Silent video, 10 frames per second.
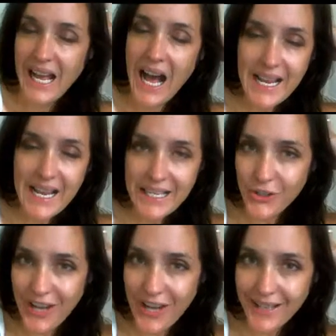Hi
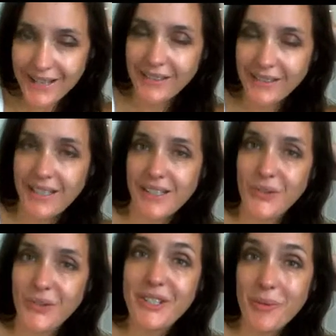Internet, it's
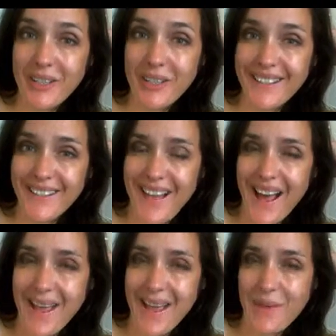Crystal Milligan.
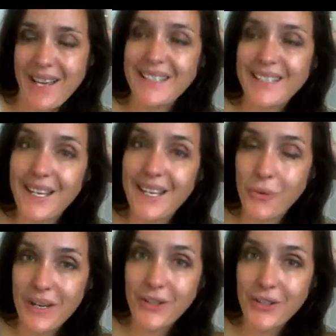I am a psychic
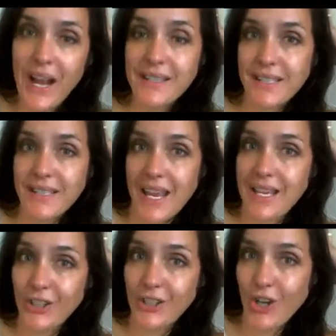reader and a
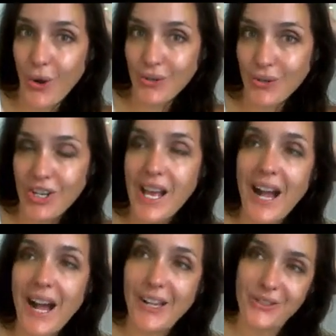psychic coach.
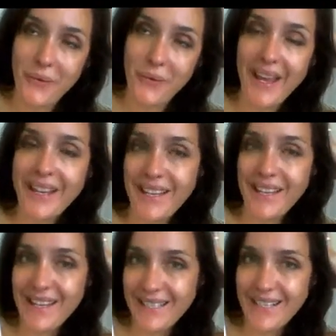I also write and
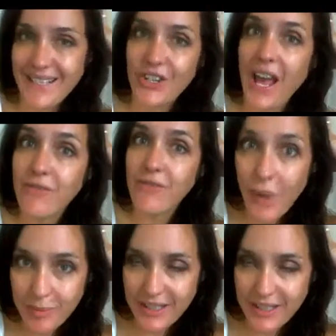I teach, and I have a
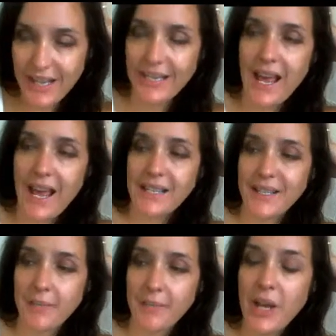website, and
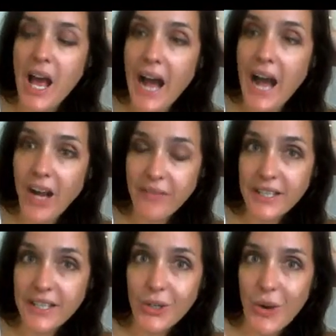I
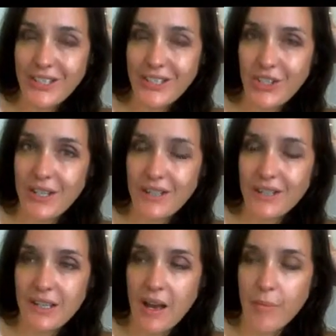often get questions